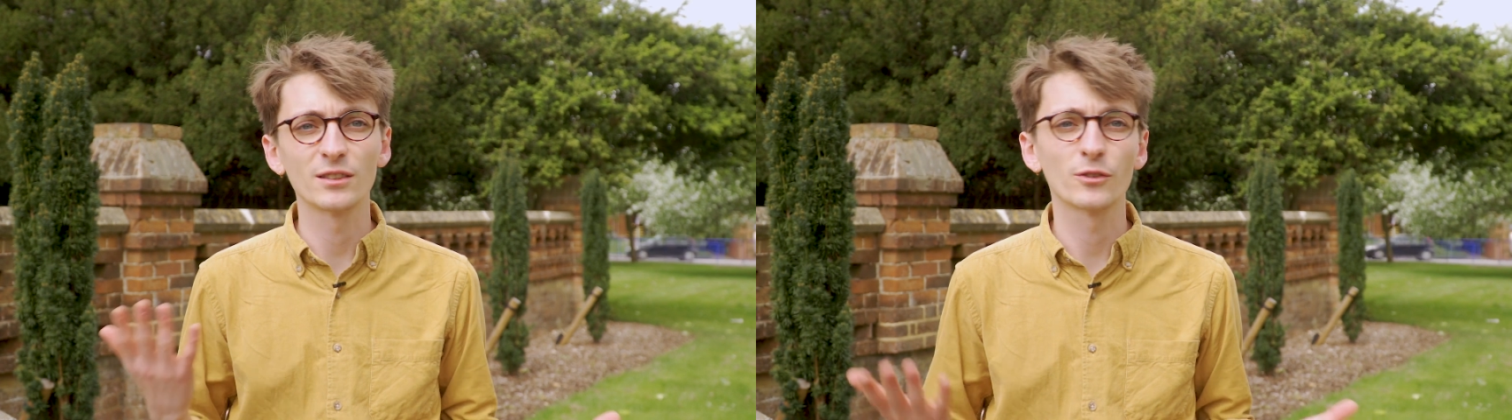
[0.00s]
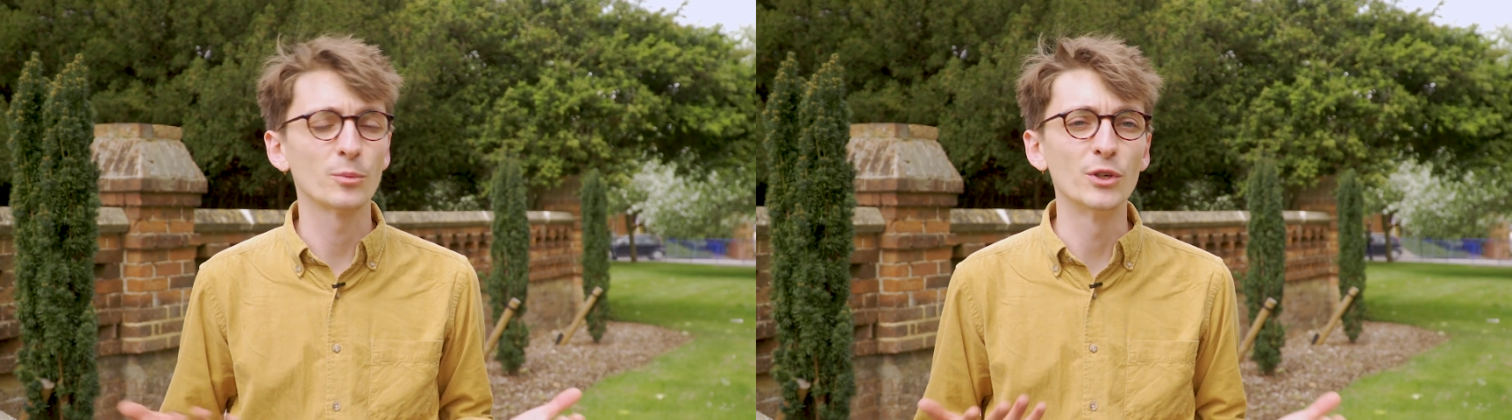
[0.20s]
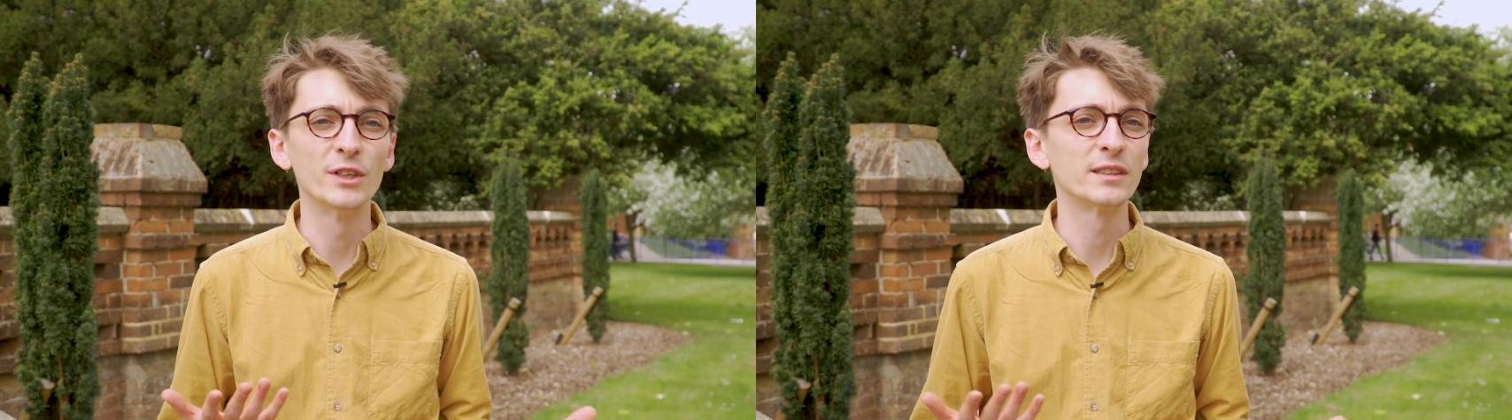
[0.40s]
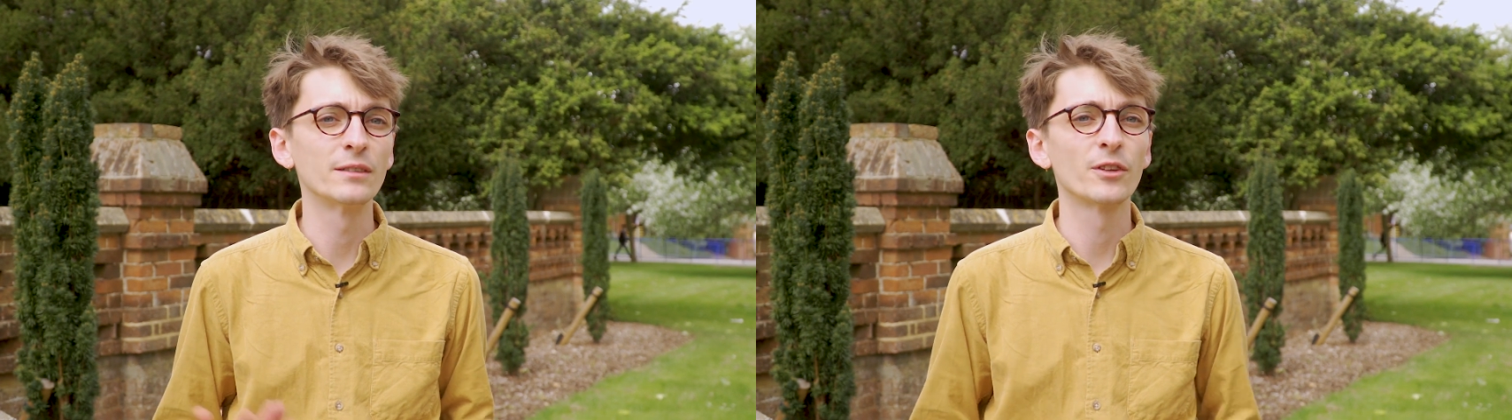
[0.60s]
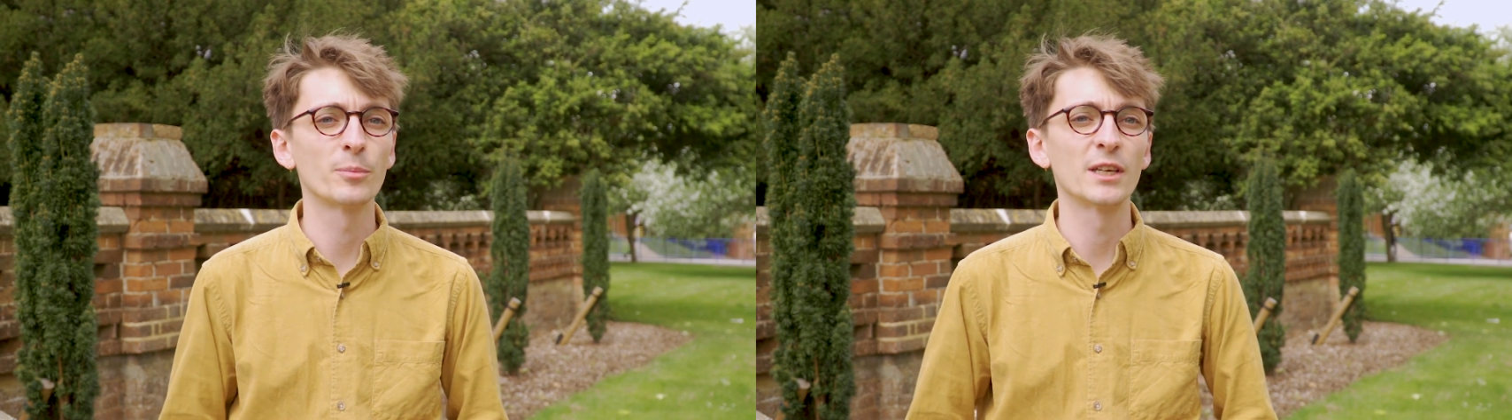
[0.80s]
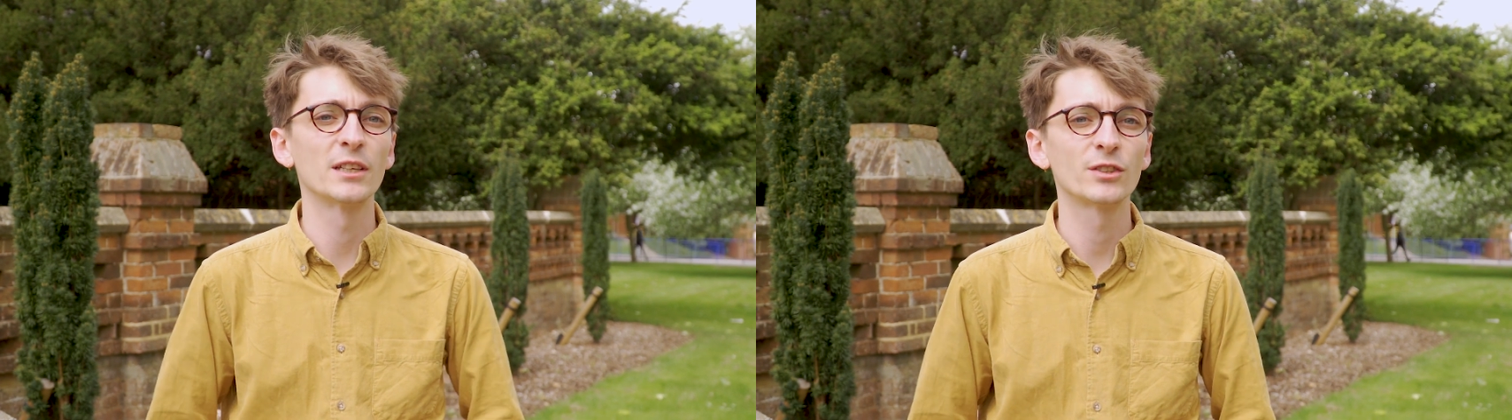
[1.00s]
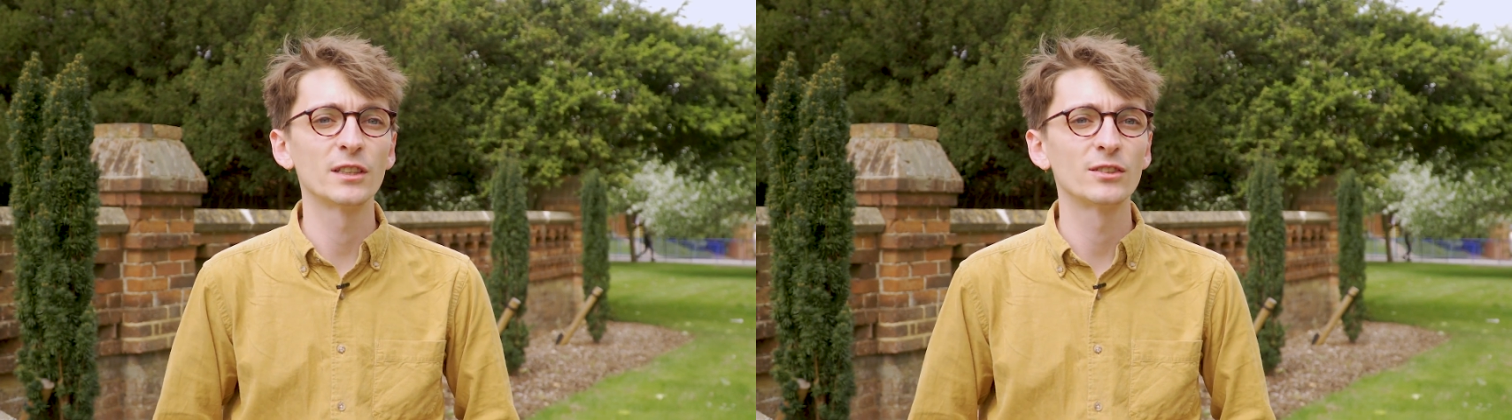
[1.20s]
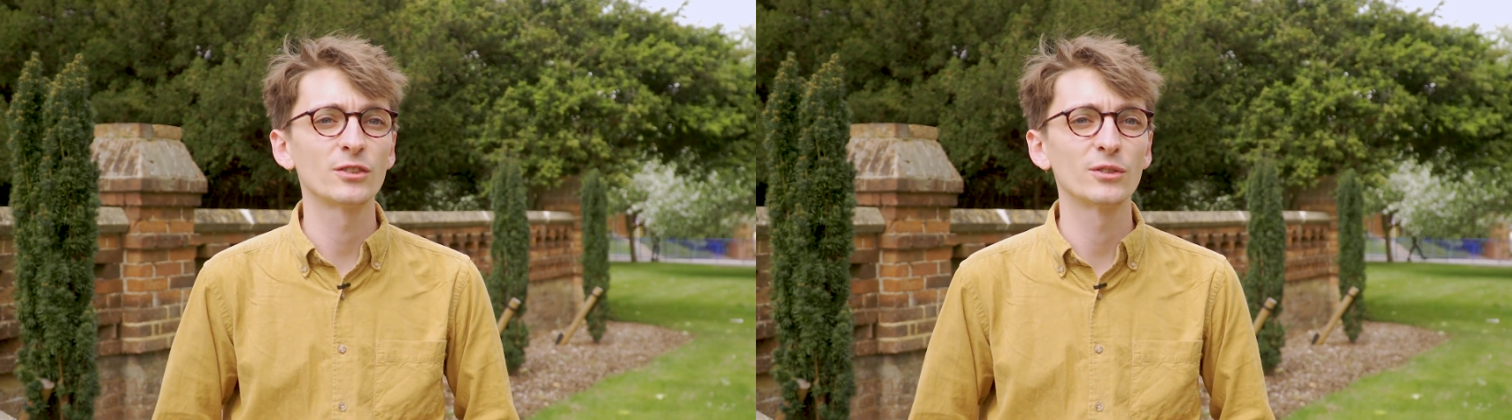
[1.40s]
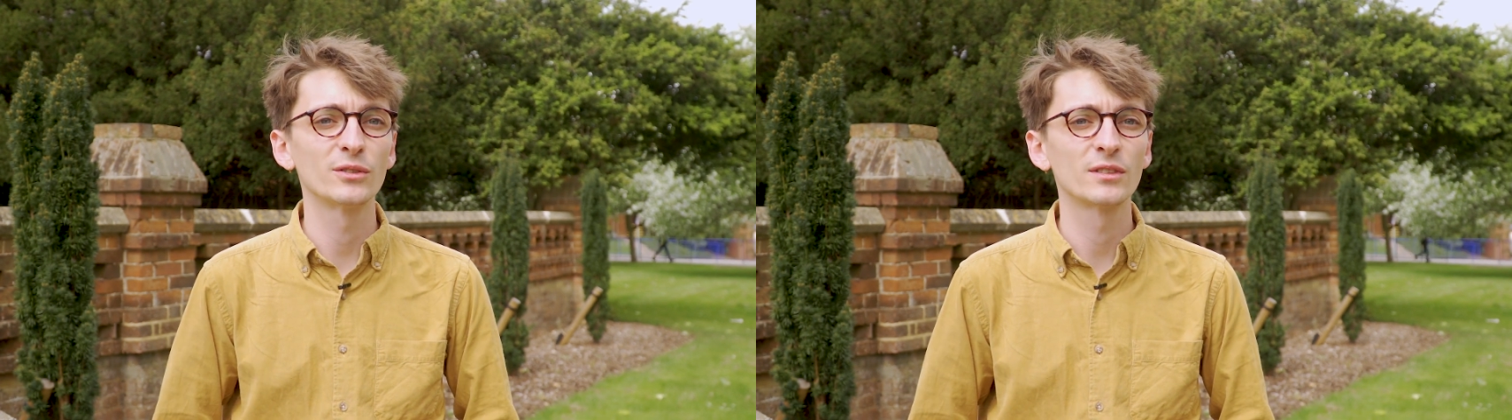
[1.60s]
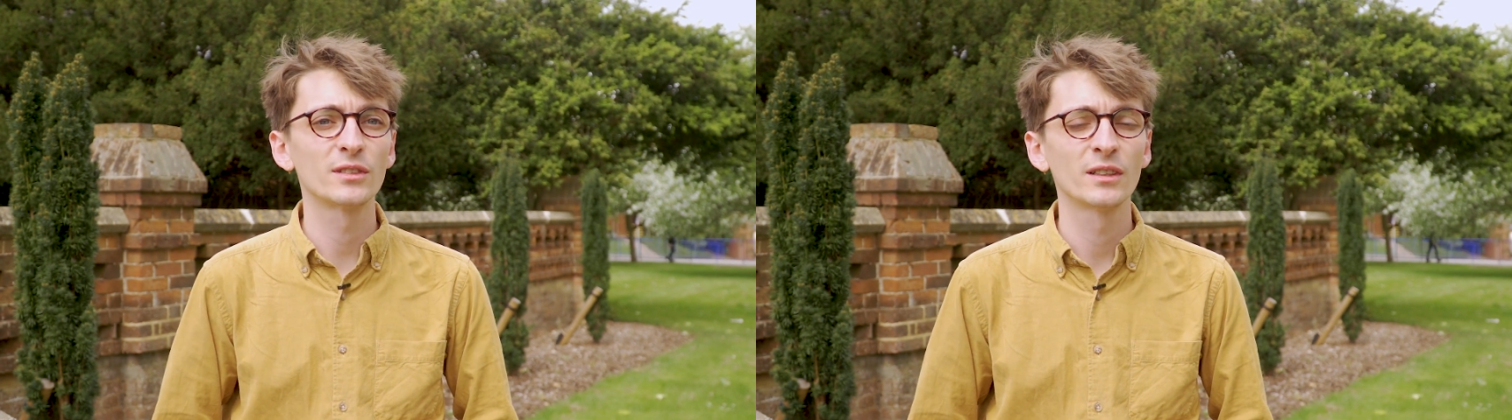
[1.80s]
of community for the PhD
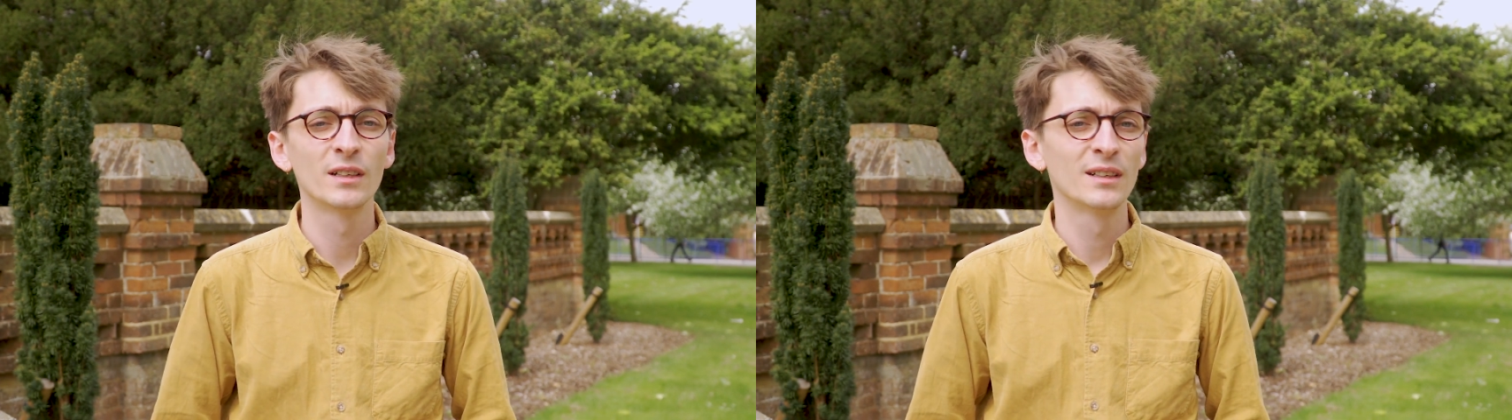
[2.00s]
students.